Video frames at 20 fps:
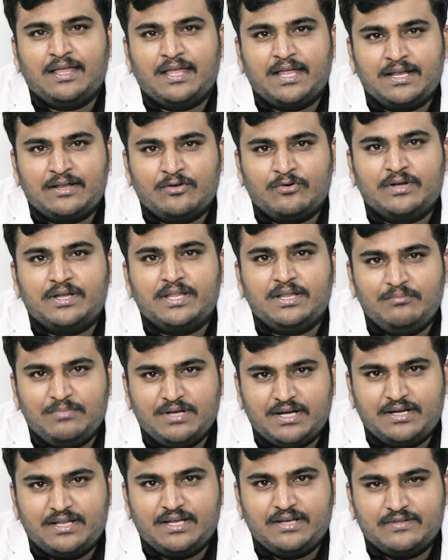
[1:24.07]
and routine
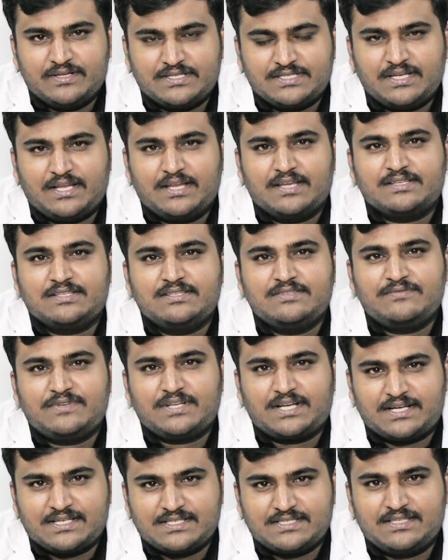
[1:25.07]
blood investigations
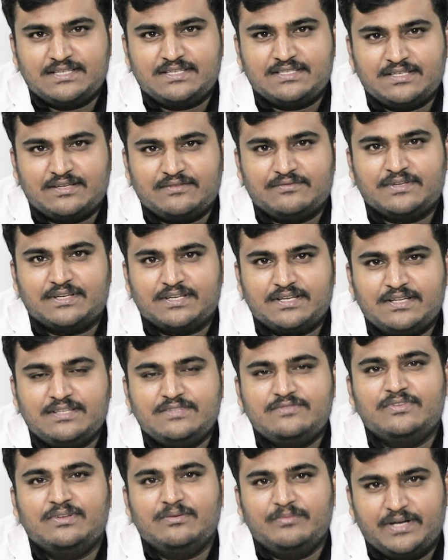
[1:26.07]
for anesthesia
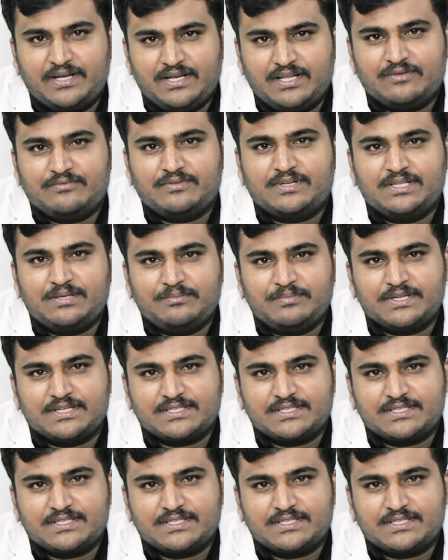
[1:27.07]
fitness will be done for the